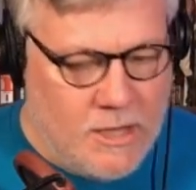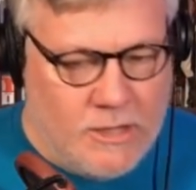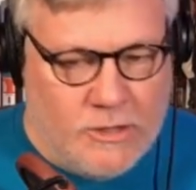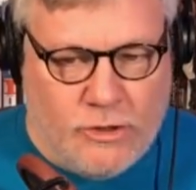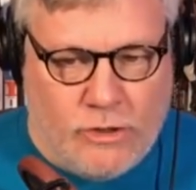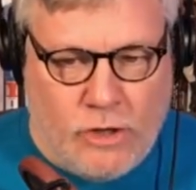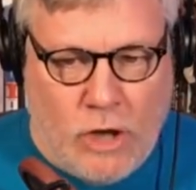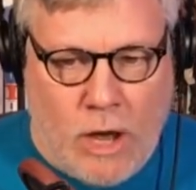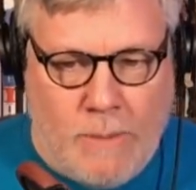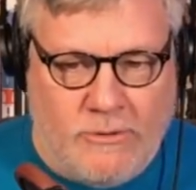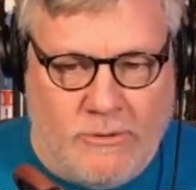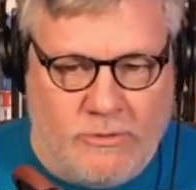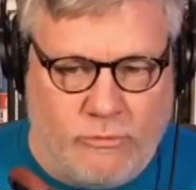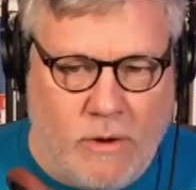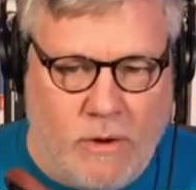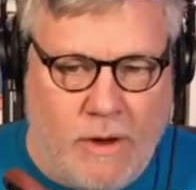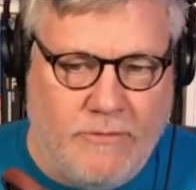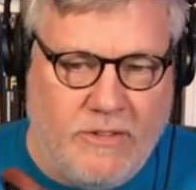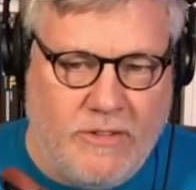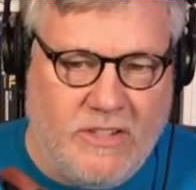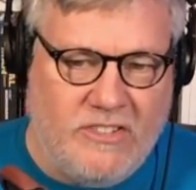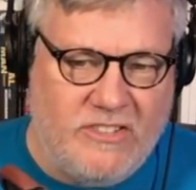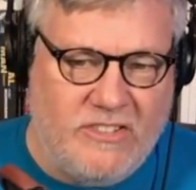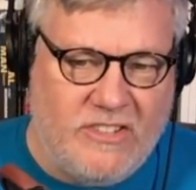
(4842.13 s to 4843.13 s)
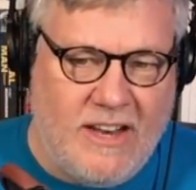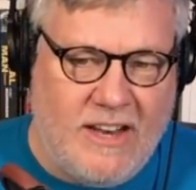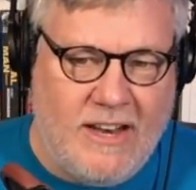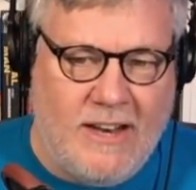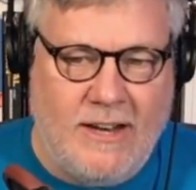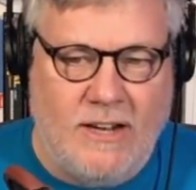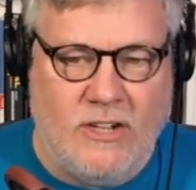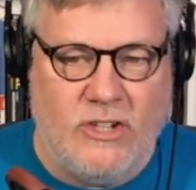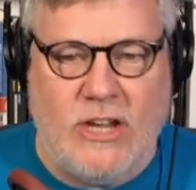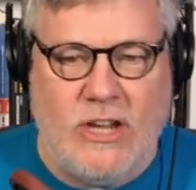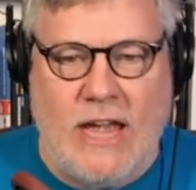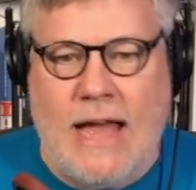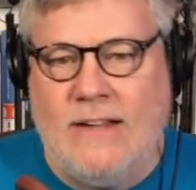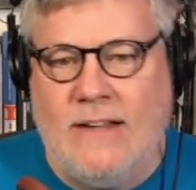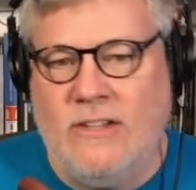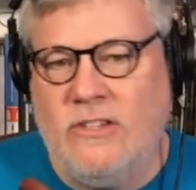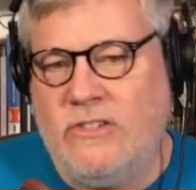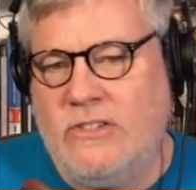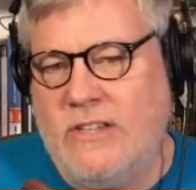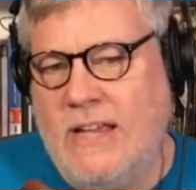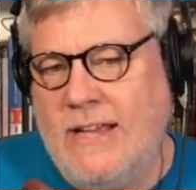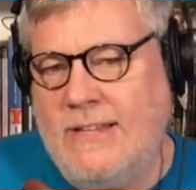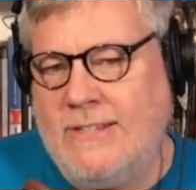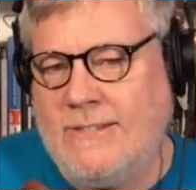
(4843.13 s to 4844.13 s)
Thomas Ruffley sent in a chat and
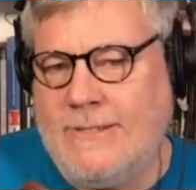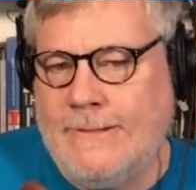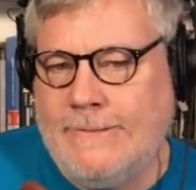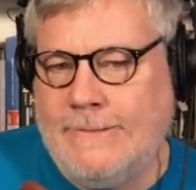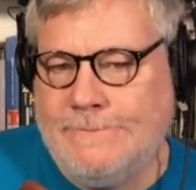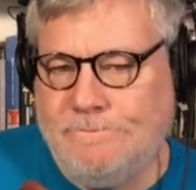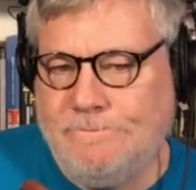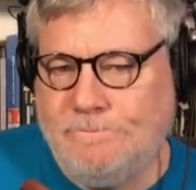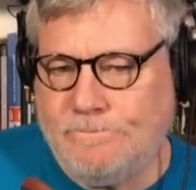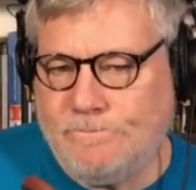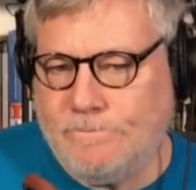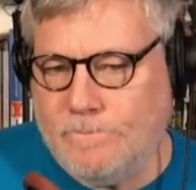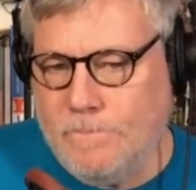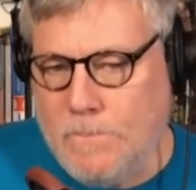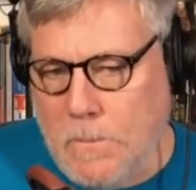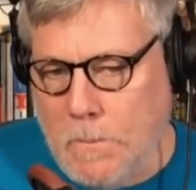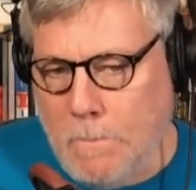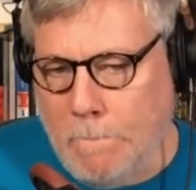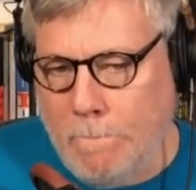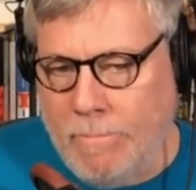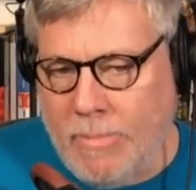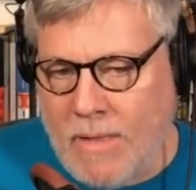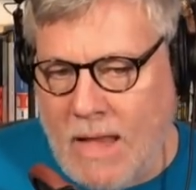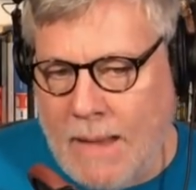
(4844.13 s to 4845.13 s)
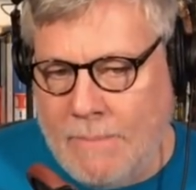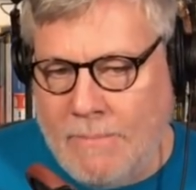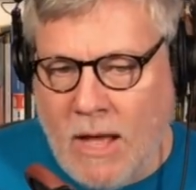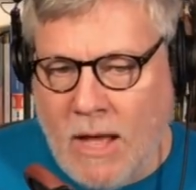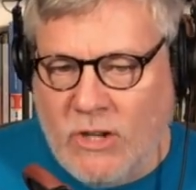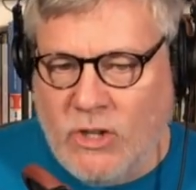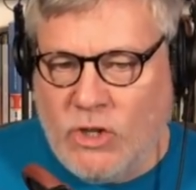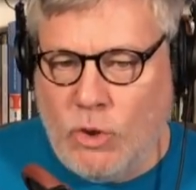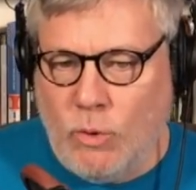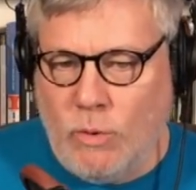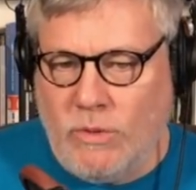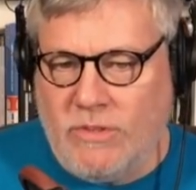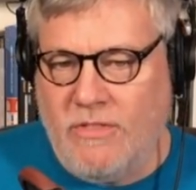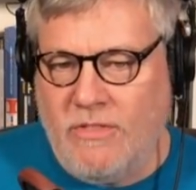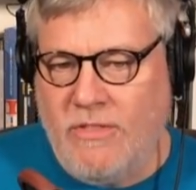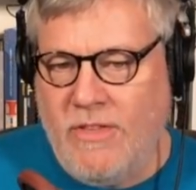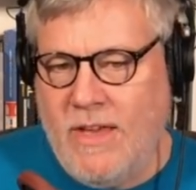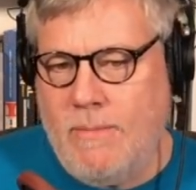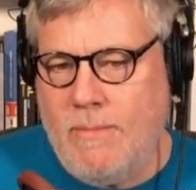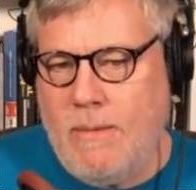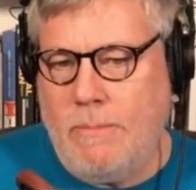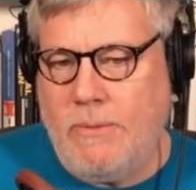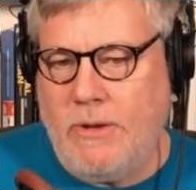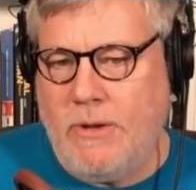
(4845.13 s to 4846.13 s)
says, "I'm not sure what to
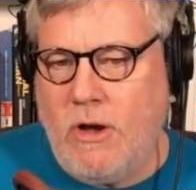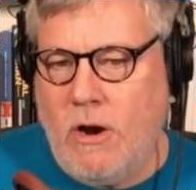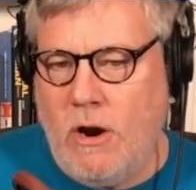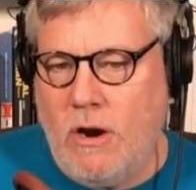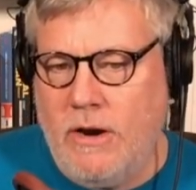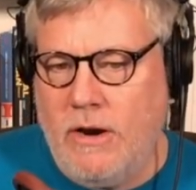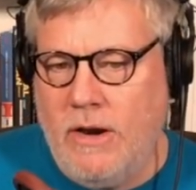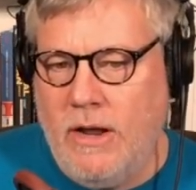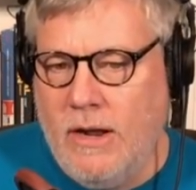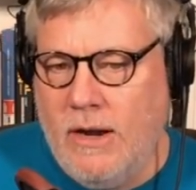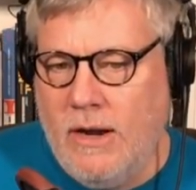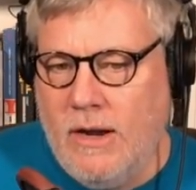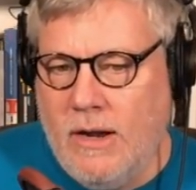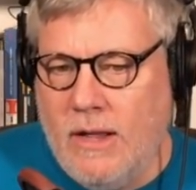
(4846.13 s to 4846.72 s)
think about Picard.